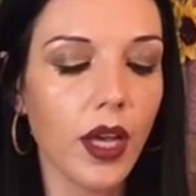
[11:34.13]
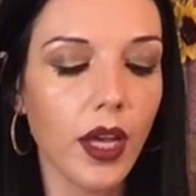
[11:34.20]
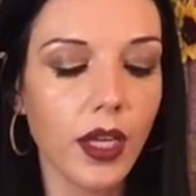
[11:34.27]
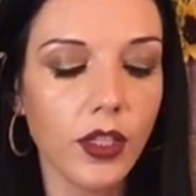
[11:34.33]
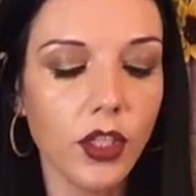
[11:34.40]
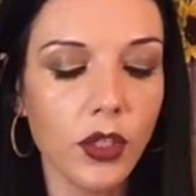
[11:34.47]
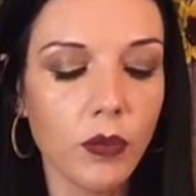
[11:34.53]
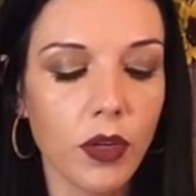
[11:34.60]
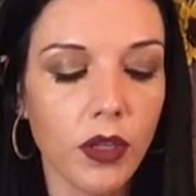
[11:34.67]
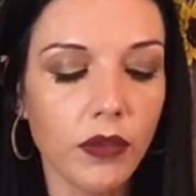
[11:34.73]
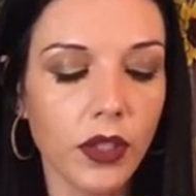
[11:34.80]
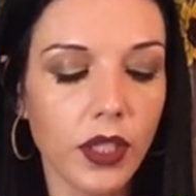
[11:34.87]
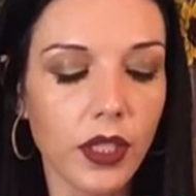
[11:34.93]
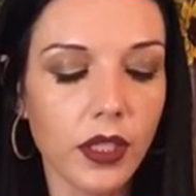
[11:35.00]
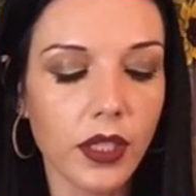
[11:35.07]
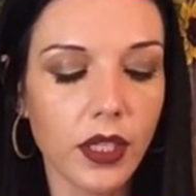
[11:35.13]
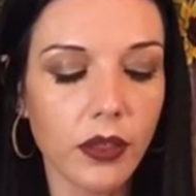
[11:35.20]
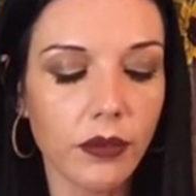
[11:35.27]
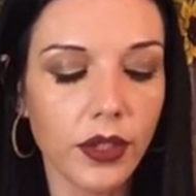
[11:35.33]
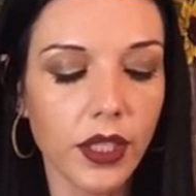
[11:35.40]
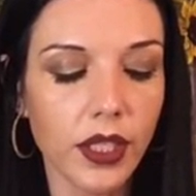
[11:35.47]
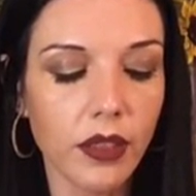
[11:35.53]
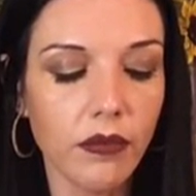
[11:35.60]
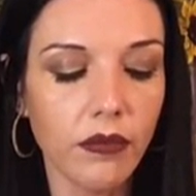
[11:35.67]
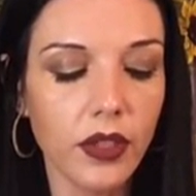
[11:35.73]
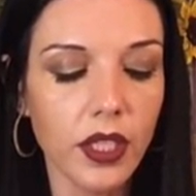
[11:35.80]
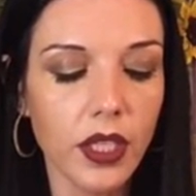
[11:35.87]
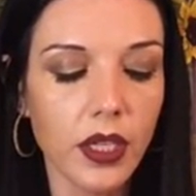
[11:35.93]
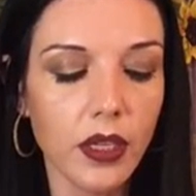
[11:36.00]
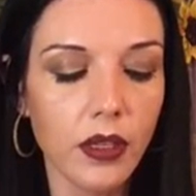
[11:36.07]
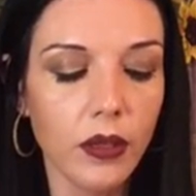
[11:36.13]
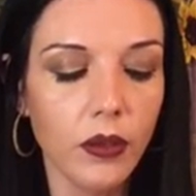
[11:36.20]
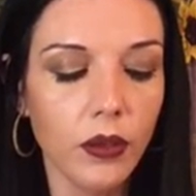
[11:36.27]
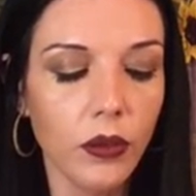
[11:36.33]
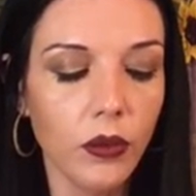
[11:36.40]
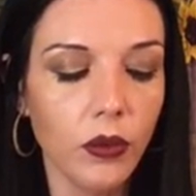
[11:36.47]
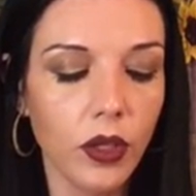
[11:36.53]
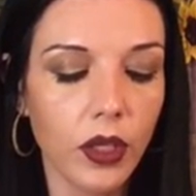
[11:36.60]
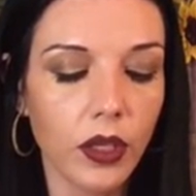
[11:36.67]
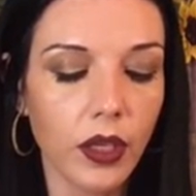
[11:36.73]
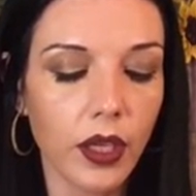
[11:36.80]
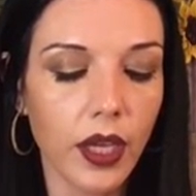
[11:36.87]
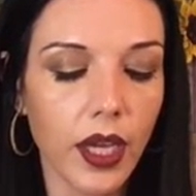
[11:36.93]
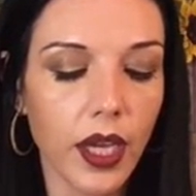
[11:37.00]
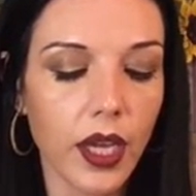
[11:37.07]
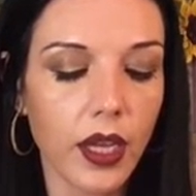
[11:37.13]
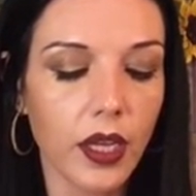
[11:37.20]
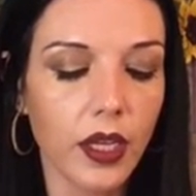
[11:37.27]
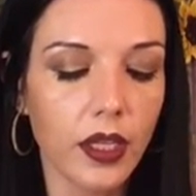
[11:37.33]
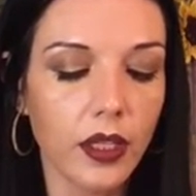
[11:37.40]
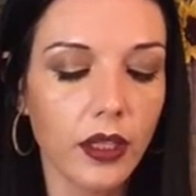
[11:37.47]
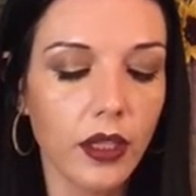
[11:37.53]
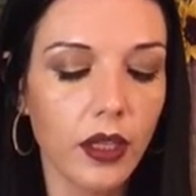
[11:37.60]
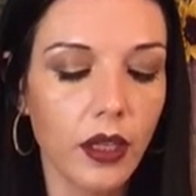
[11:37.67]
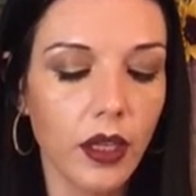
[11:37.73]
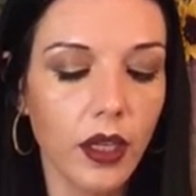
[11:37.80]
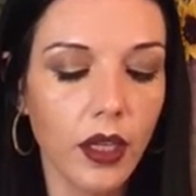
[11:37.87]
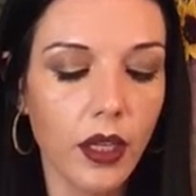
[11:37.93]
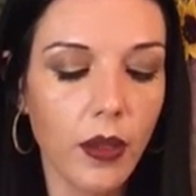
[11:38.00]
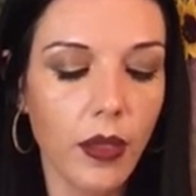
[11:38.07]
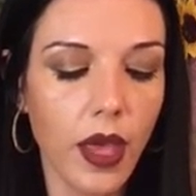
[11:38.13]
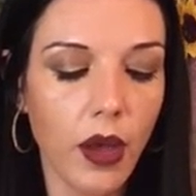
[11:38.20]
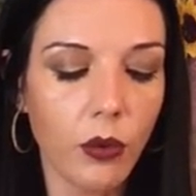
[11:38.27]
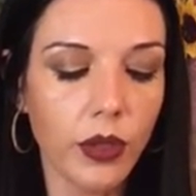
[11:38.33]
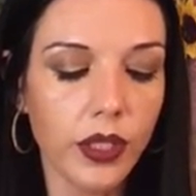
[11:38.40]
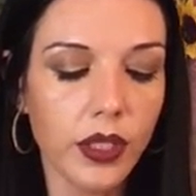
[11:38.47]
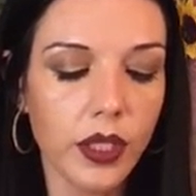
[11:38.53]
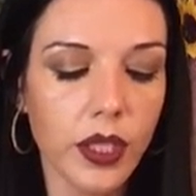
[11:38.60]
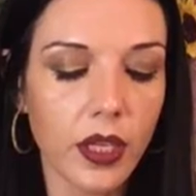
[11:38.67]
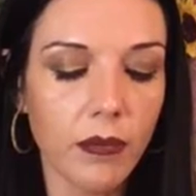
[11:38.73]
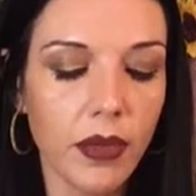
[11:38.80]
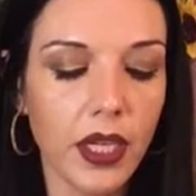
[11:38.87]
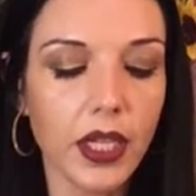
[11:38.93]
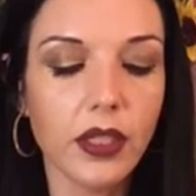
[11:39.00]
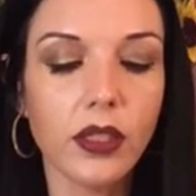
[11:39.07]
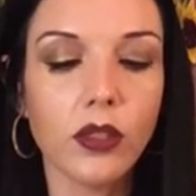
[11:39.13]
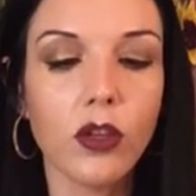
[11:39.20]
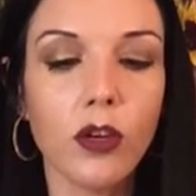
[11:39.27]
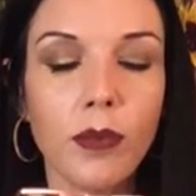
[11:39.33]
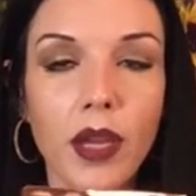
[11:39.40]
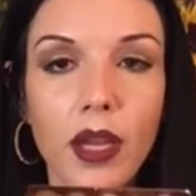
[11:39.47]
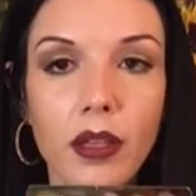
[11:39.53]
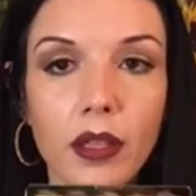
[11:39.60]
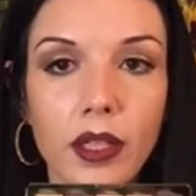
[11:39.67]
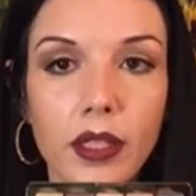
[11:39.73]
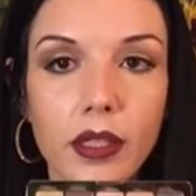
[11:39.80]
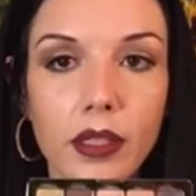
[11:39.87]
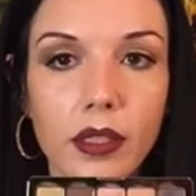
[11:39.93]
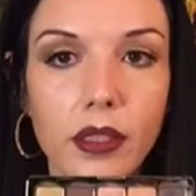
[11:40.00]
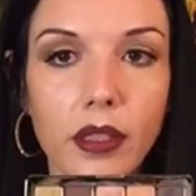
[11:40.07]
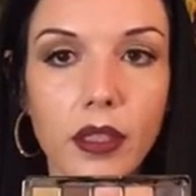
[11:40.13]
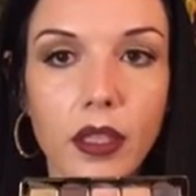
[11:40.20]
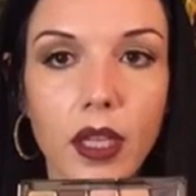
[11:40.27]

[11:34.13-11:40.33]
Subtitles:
I just went over this in a recent video, and that was the Mini Star Palette.